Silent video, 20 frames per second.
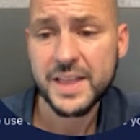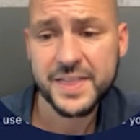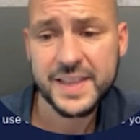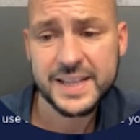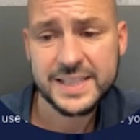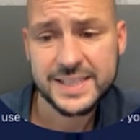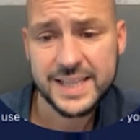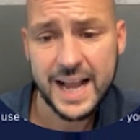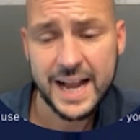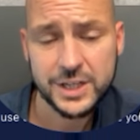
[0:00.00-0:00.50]

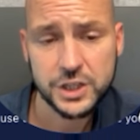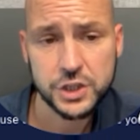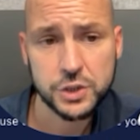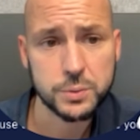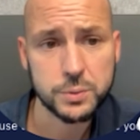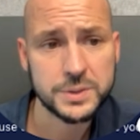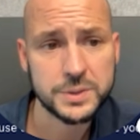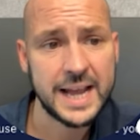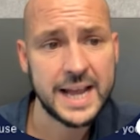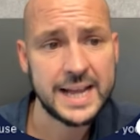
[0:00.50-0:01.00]
This
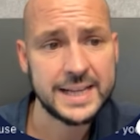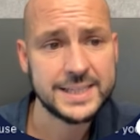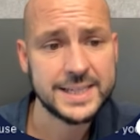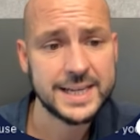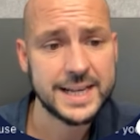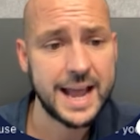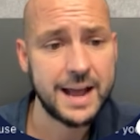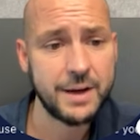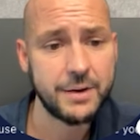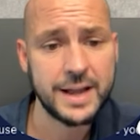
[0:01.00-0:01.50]
actual test
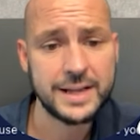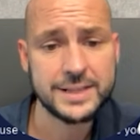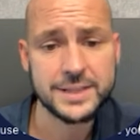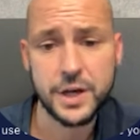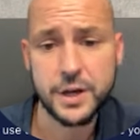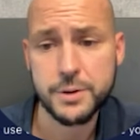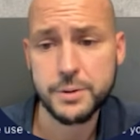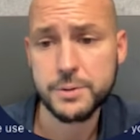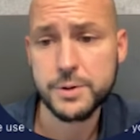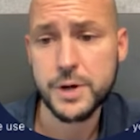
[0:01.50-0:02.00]
account has
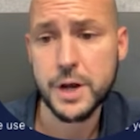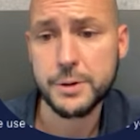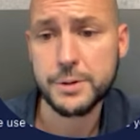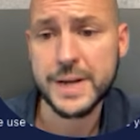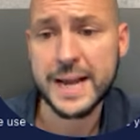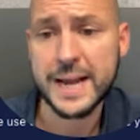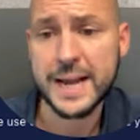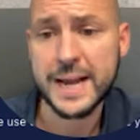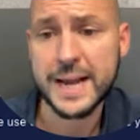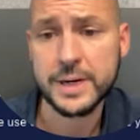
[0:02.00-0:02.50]
no
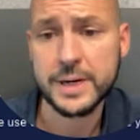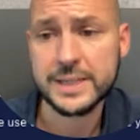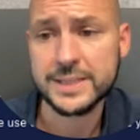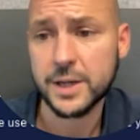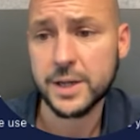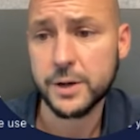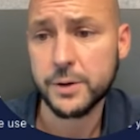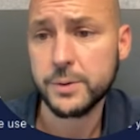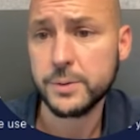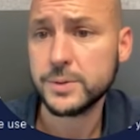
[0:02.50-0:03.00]
data in it,
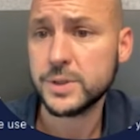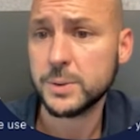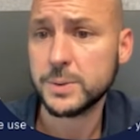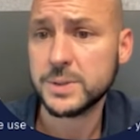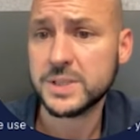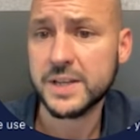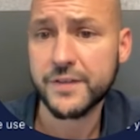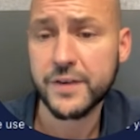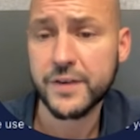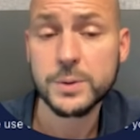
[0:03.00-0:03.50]
so
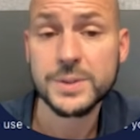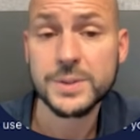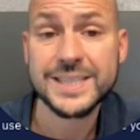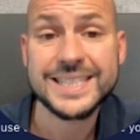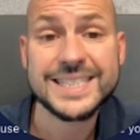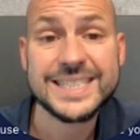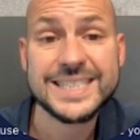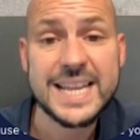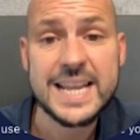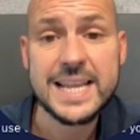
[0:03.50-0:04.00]
it's difficult
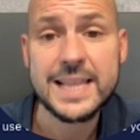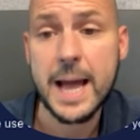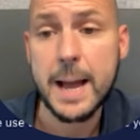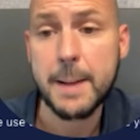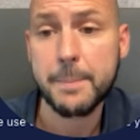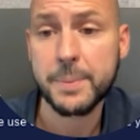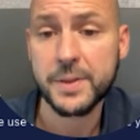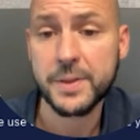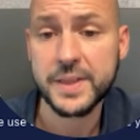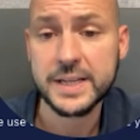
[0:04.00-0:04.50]
to see
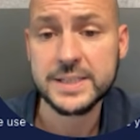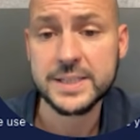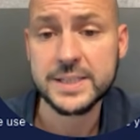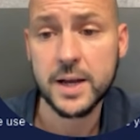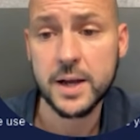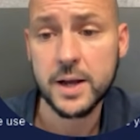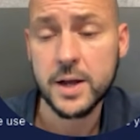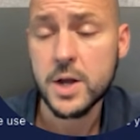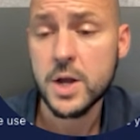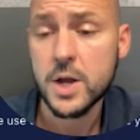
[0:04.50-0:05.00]
that, but these
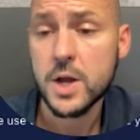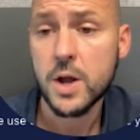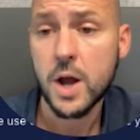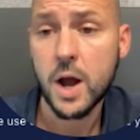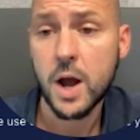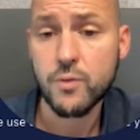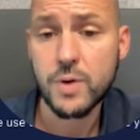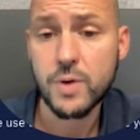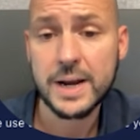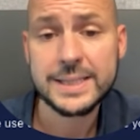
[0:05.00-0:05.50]
are
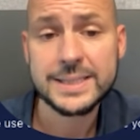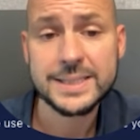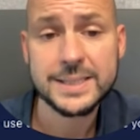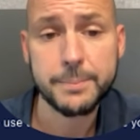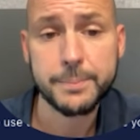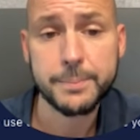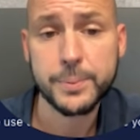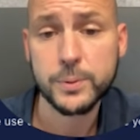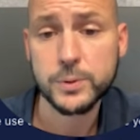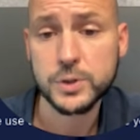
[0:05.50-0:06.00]
really
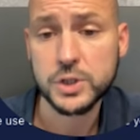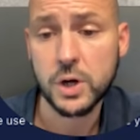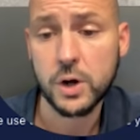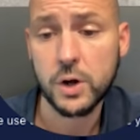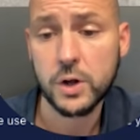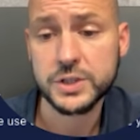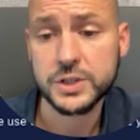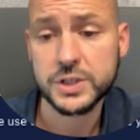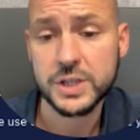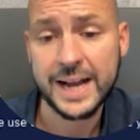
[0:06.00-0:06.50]
simple
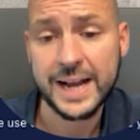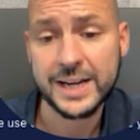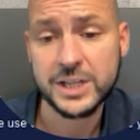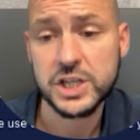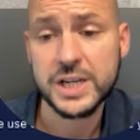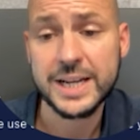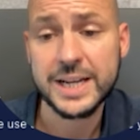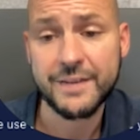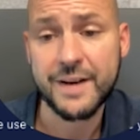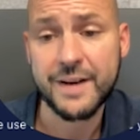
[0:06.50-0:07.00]
charts that
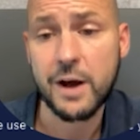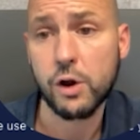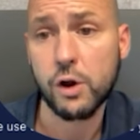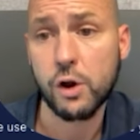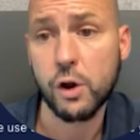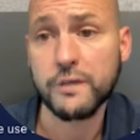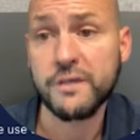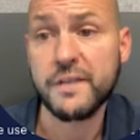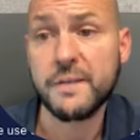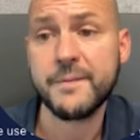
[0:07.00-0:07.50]
actually give out a
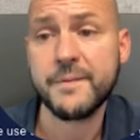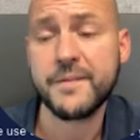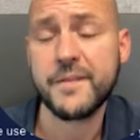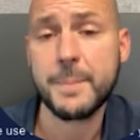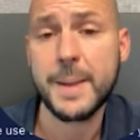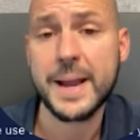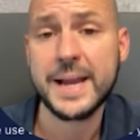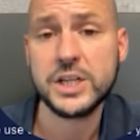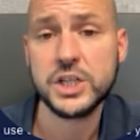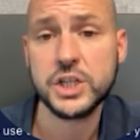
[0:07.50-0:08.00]
lot of
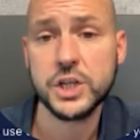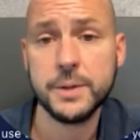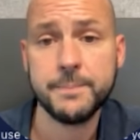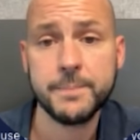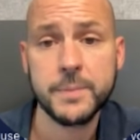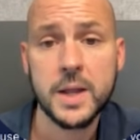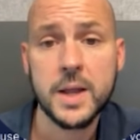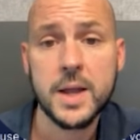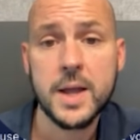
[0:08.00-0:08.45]
information.